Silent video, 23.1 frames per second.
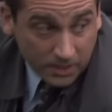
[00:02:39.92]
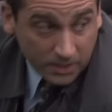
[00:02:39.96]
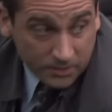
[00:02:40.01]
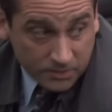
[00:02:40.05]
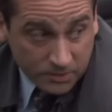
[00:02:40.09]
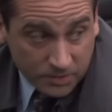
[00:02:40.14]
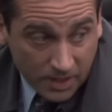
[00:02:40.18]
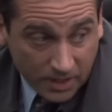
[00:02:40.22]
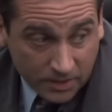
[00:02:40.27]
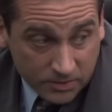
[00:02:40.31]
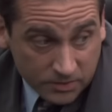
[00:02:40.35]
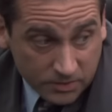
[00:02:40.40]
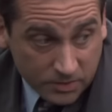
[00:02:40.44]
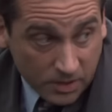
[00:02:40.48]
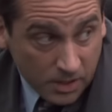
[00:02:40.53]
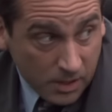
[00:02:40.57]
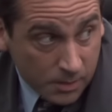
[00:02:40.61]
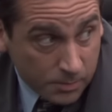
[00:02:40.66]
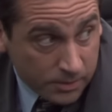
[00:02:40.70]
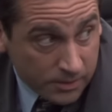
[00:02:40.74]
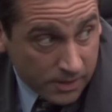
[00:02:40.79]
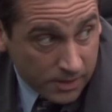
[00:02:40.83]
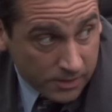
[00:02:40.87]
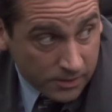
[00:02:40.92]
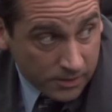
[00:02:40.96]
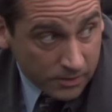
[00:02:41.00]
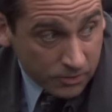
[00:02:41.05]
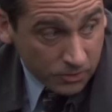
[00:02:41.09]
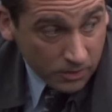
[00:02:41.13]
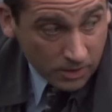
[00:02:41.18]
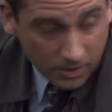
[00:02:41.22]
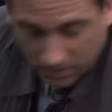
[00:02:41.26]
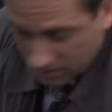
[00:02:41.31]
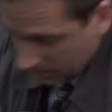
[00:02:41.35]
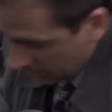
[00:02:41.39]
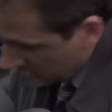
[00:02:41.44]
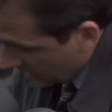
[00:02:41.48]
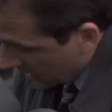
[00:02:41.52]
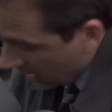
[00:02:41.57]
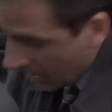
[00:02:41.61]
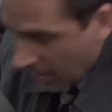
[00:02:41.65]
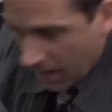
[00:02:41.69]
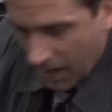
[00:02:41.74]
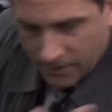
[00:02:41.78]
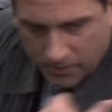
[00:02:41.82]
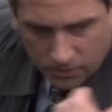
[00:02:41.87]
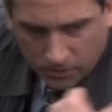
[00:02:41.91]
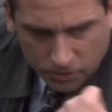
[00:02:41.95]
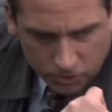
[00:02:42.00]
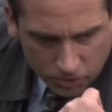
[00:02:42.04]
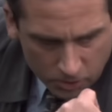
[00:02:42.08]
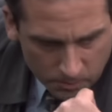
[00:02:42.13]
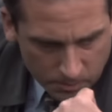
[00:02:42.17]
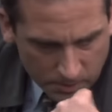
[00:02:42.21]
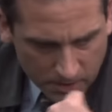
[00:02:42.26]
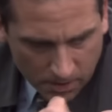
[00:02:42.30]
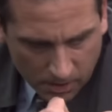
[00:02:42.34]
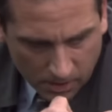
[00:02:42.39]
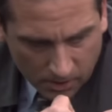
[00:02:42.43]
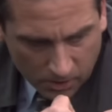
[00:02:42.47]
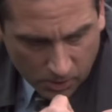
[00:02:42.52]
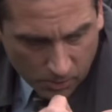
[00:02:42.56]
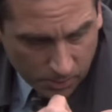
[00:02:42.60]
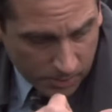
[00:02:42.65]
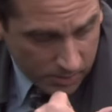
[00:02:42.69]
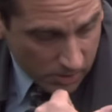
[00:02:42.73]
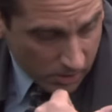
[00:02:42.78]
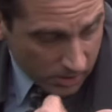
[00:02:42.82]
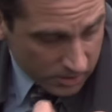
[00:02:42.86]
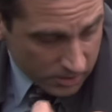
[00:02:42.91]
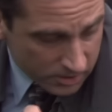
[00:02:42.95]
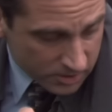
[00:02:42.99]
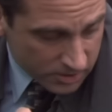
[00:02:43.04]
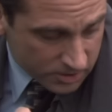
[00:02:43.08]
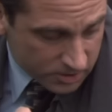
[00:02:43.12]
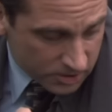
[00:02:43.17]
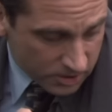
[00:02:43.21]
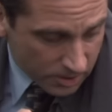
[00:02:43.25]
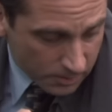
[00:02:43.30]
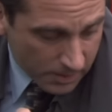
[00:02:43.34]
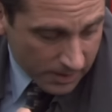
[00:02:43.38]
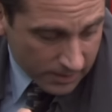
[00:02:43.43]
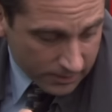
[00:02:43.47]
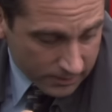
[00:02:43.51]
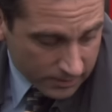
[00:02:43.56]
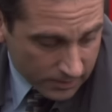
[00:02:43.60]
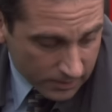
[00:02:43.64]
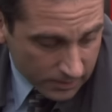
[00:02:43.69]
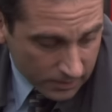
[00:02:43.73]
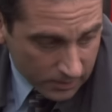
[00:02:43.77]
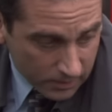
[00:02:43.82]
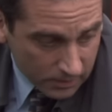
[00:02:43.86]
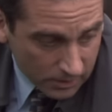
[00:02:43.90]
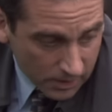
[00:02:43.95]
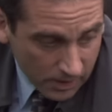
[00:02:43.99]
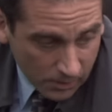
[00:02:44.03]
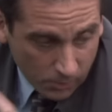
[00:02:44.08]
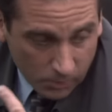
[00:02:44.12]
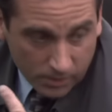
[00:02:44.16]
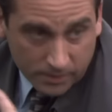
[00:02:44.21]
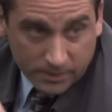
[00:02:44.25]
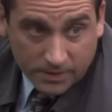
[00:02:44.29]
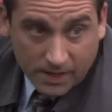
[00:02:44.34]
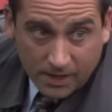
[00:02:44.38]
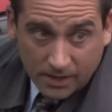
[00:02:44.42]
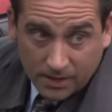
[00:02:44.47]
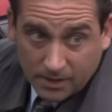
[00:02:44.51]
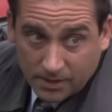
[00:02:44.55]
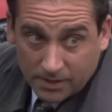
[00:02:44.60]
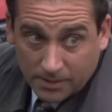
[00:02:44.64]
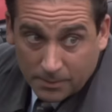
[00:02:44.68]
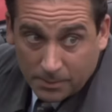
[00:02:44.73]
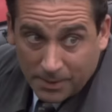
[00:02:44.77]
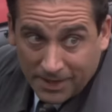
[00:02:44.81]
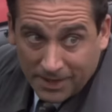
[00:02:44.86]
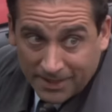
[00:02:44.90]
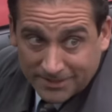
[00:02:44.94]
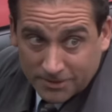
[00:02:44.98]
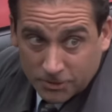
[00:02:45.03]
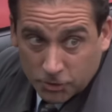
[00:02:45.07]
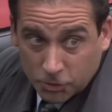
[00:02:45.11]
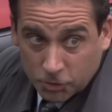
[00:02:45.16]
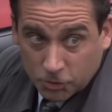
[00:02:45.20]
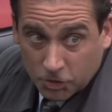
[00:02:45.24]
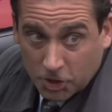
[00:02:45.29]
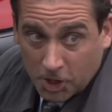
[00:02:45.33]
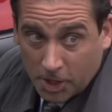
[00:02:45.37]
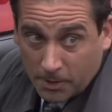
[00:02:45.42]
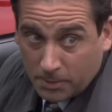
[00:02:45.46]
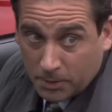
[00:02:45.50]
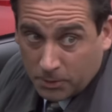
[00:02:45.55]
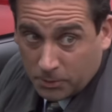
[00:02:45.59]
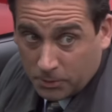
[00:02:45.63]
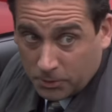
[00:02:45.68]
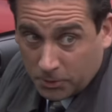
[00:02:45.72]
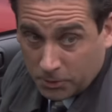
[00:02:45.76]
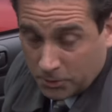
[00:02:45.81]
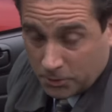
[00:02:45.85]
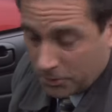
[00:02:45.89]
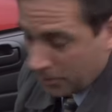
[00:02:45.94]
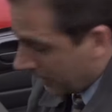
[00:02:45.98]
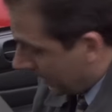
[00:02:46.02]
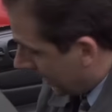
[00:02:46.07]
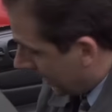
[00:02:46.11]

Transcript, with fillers: Blast, yes. Uh, put that in the trunk. And there should be an unopened Arctic chill back there. I want that in the passenger's cup holder.